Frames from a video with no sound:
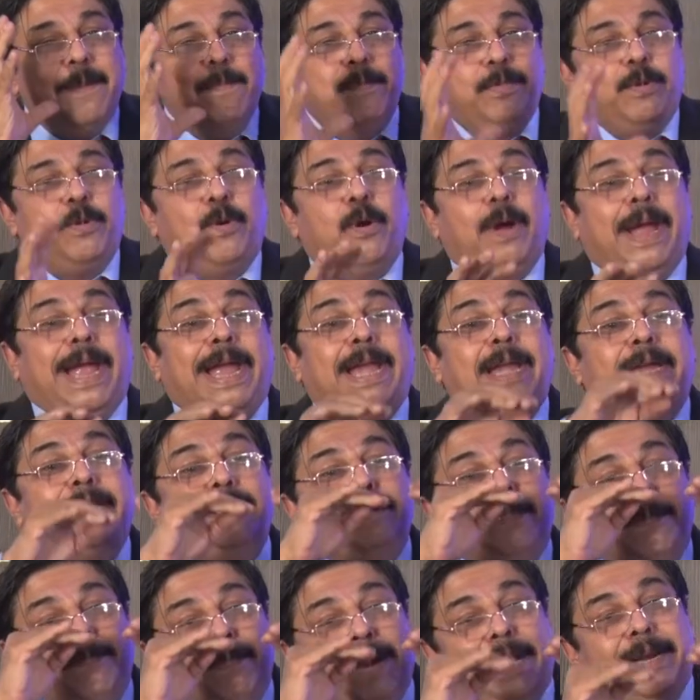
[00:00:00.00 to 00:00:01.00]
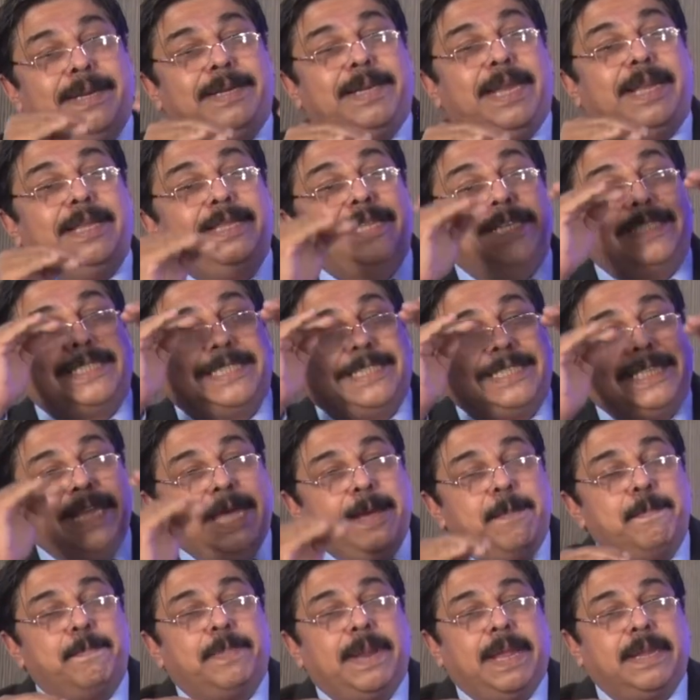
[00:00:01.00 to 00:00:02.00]
embryo and maintain the
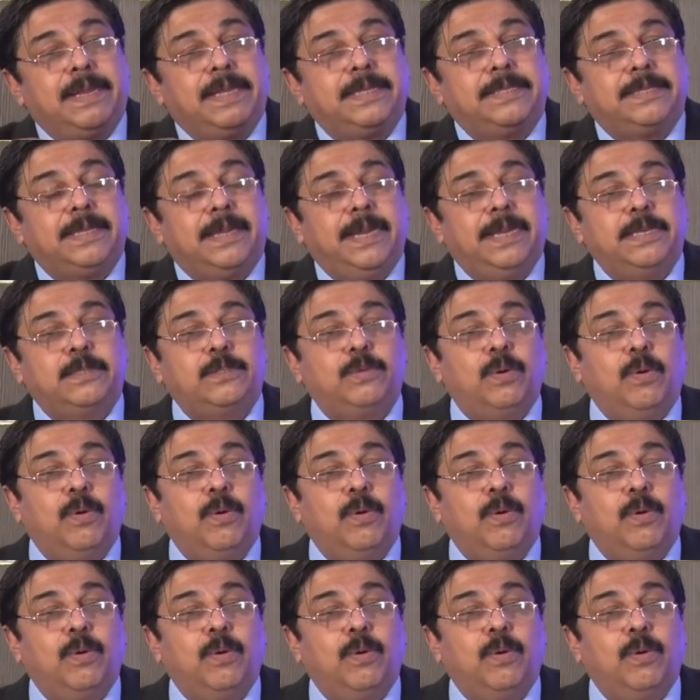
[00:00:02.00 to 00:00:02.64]
same pregnancy rate?